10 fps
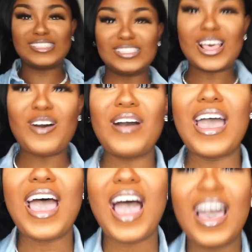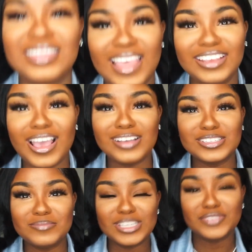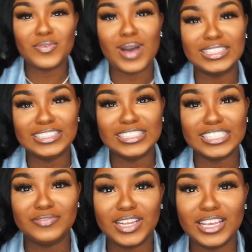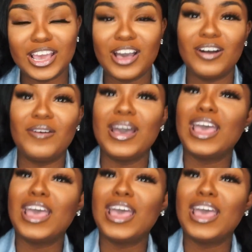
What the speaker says: so thank y'all so much for watching this video.